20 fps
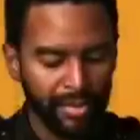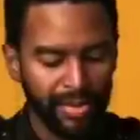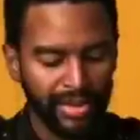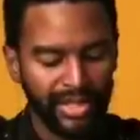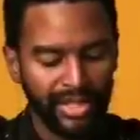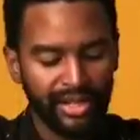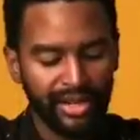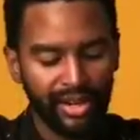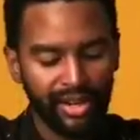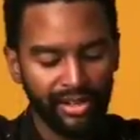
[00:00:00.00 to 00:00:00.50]

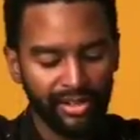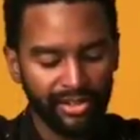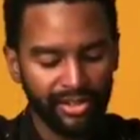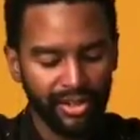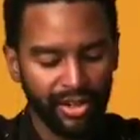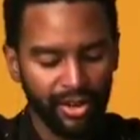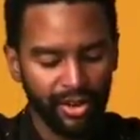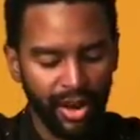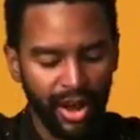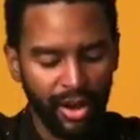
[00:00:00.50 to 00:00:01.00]
But then
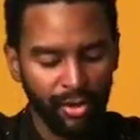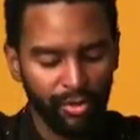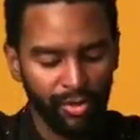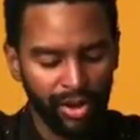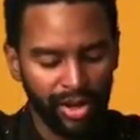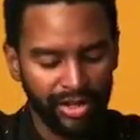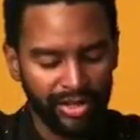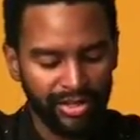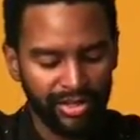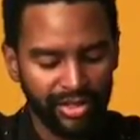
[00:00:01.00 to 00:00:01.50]
also, I
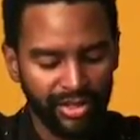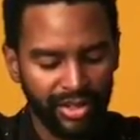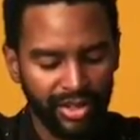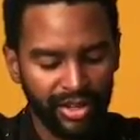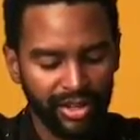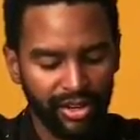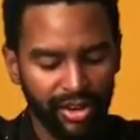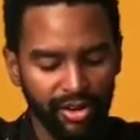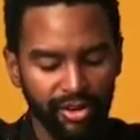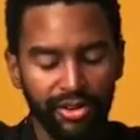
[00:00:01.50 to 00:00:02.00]
want to
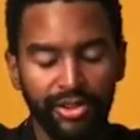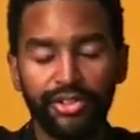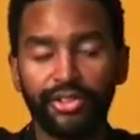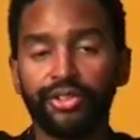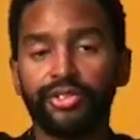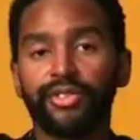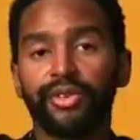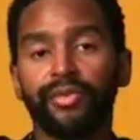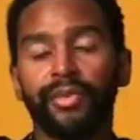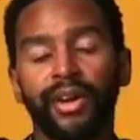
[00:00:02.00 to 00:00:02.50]
encourage
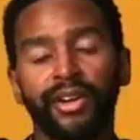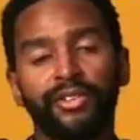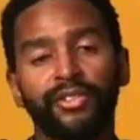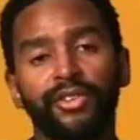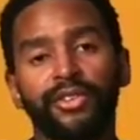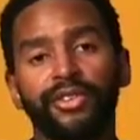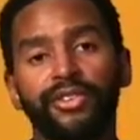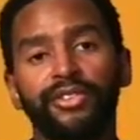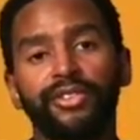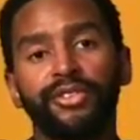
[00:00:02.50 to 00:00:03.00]
you to make
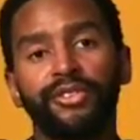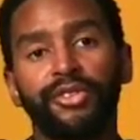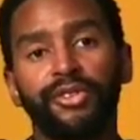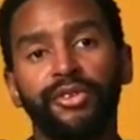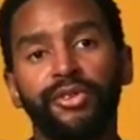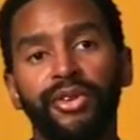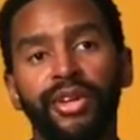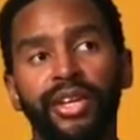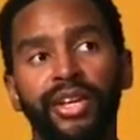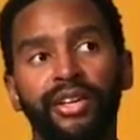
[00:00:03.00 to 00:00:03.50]
sure that you
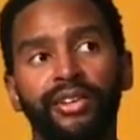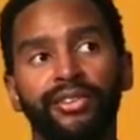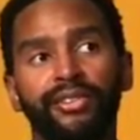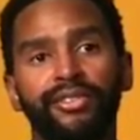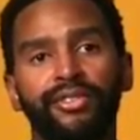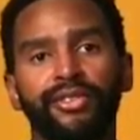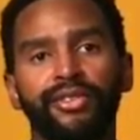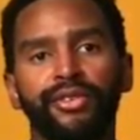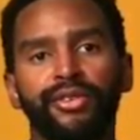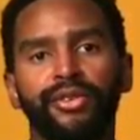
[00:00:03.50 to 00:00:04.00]
tune
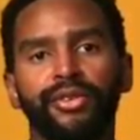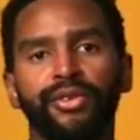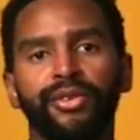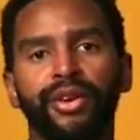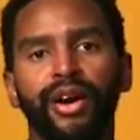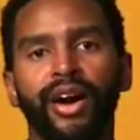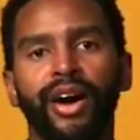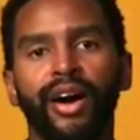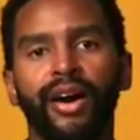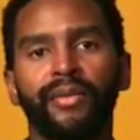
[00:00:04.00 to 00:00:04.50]

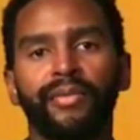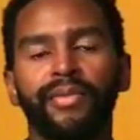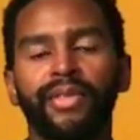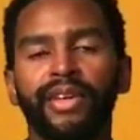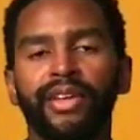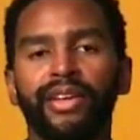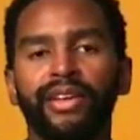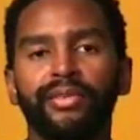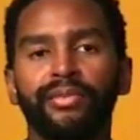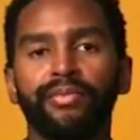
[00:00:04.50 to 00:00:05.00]
into
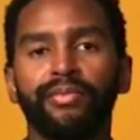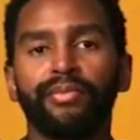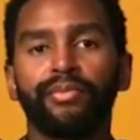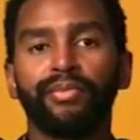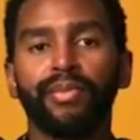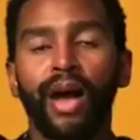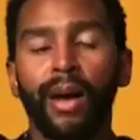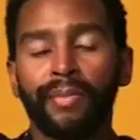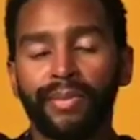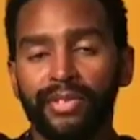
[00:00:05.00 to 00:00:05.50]
the
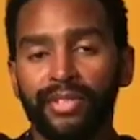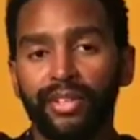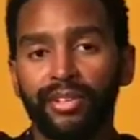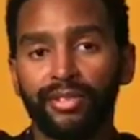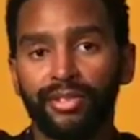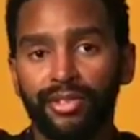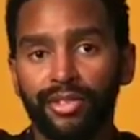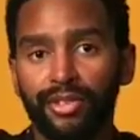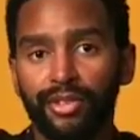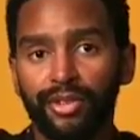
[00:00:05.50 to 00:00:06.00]

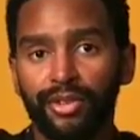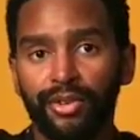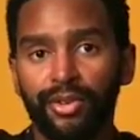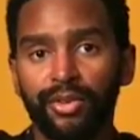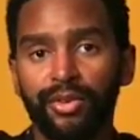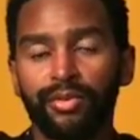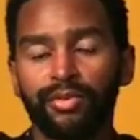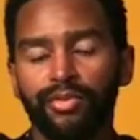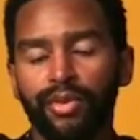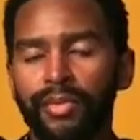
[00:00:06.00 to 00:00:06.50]
episode
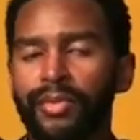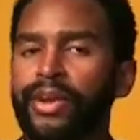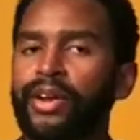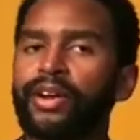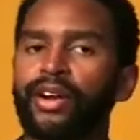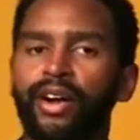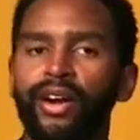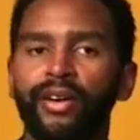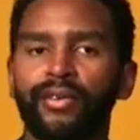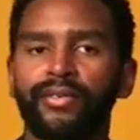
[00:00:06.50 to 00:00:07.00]
2
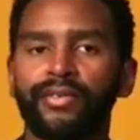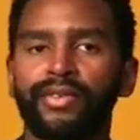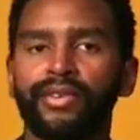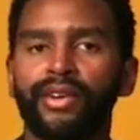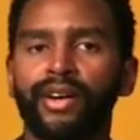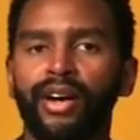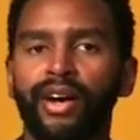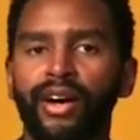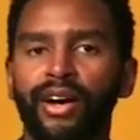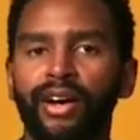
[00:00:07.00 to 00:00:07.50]
premiere of
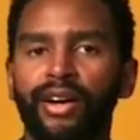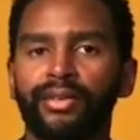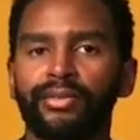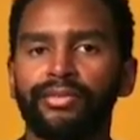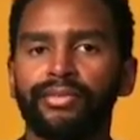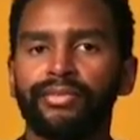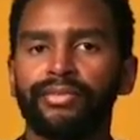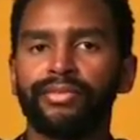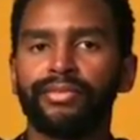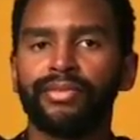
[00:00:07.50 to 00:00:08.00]

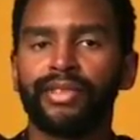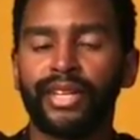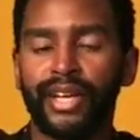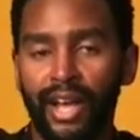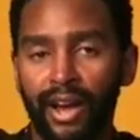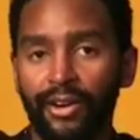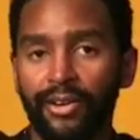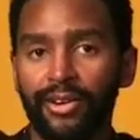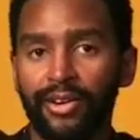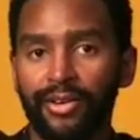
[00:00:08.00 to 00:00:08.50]
The
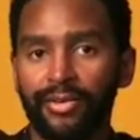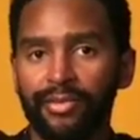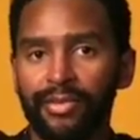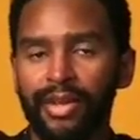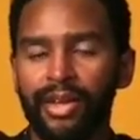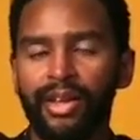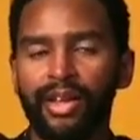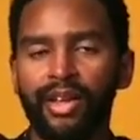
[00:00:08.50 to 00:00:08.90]
Counter.